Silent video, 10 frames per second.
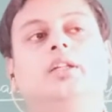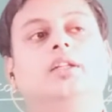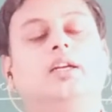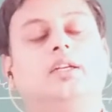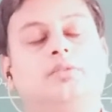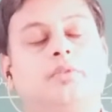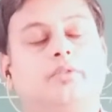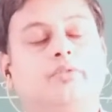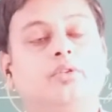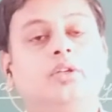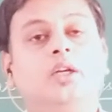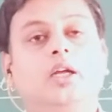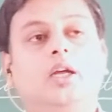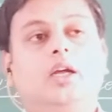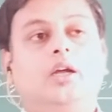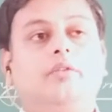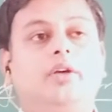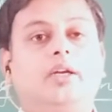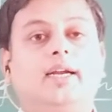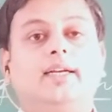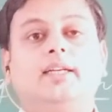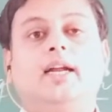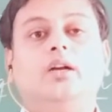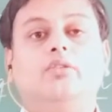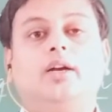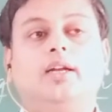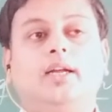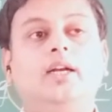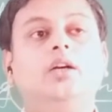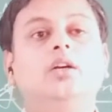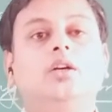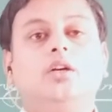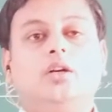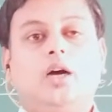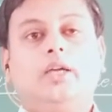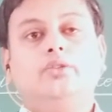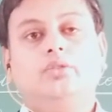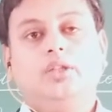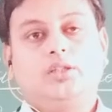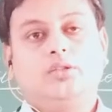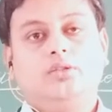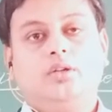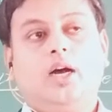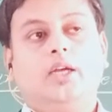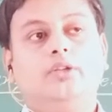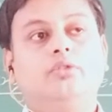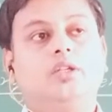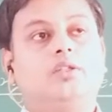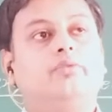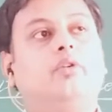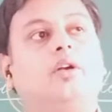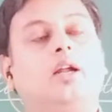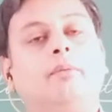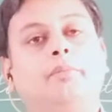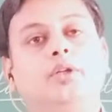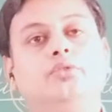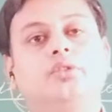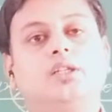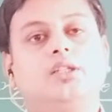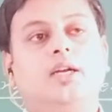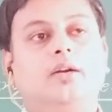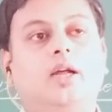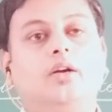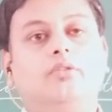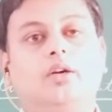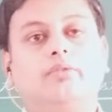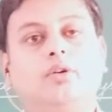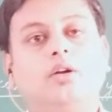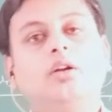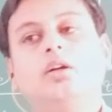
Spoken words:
In that smartphone, we are getting Android and iOS for Apple users, and Android for